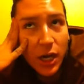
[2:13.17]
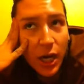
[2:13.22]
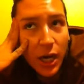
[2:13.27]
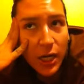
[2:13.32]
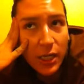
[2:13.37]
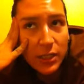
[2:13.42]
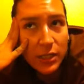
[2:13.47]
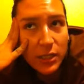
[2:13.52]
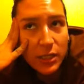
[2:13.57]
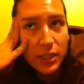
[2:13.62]

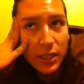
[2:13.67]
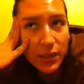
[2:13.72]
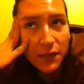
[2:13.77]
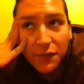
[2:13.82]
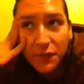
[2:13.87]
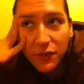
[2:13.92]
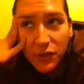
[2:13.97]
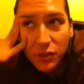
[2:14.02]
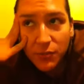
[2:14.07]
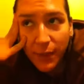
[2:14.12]
God's
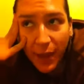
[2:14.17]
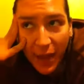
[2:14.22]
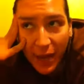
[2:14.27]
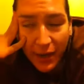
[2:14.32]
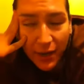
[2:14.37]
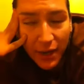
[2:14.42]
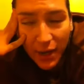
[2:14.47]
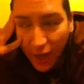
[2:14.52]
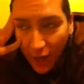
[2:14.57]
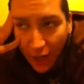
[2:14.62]
gift to
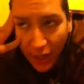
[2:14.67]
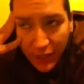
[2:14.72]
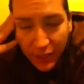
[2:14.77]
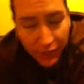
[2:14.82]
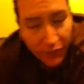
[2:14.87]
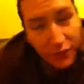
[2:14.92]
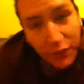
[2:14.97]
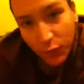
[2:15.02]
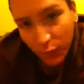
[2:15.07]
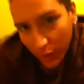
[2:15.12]
mankind,
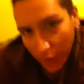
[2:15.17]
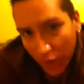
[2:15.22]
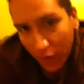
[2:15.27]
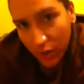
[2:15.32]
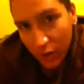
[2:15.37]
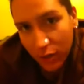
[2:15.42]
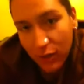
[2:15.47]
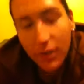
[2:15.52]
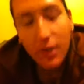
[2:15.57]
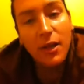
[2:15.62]
if you
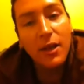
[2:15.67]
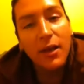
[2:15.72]
will.